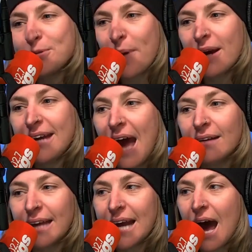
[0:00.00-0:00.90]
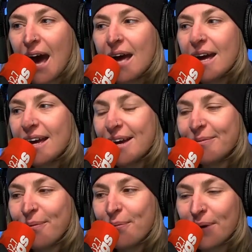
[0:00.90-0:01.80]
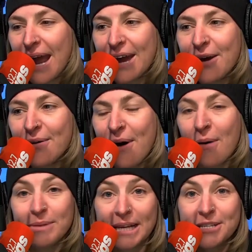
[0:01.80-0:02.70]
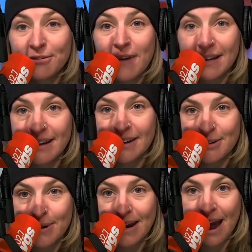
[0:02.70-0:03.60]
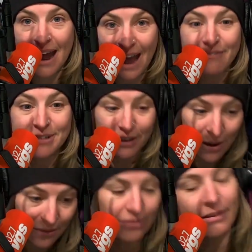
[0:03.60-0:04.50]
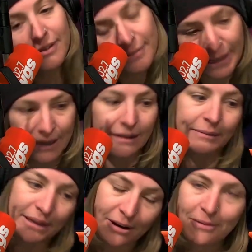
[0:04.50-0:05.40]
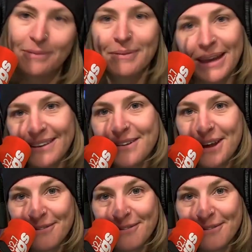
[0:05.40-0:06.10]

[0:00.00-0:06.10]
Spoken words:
part, yeah. Like, when I go home, like, to find underwear, I have to go, oh, my God, let me go and find it.